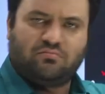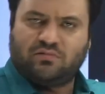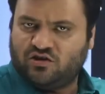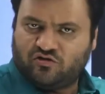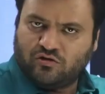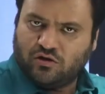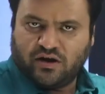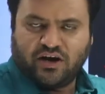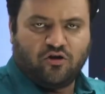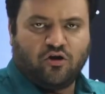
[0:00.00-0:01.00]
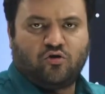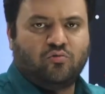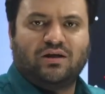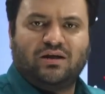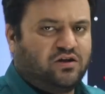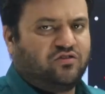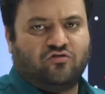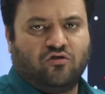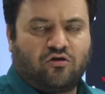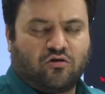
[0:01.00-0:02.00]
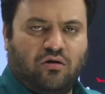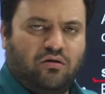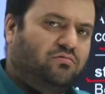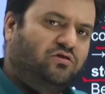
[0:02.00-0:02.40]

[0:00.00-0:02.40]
there is need not to worry, it is not wrong.